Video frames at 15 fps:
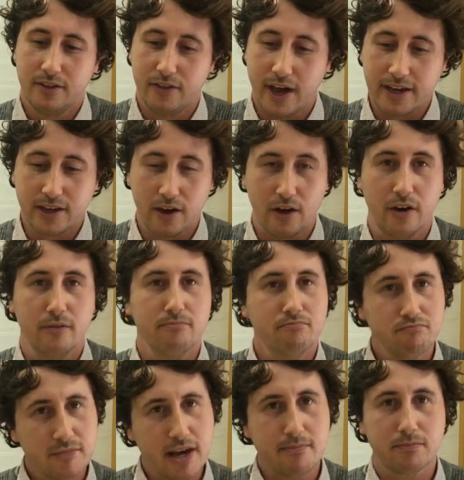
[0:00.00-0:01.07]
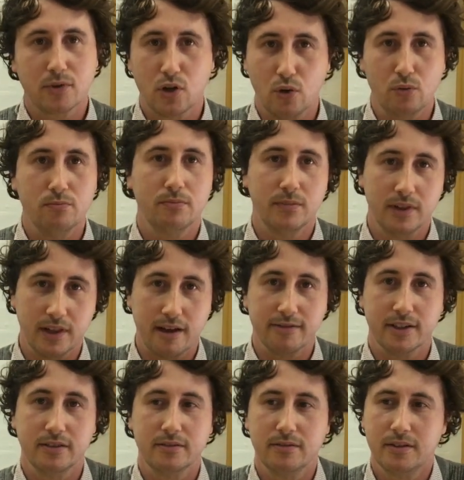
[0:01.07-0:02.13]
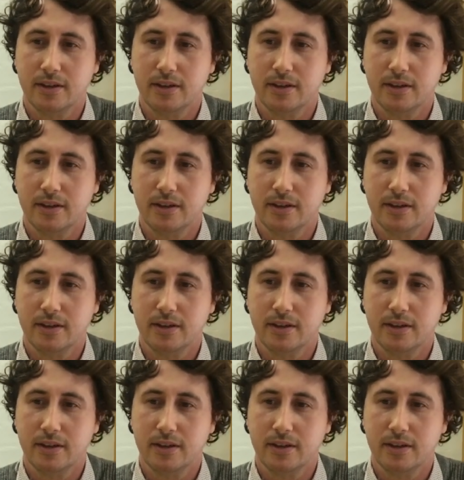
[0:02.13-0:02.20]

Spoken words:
they go, yep, cool, love it.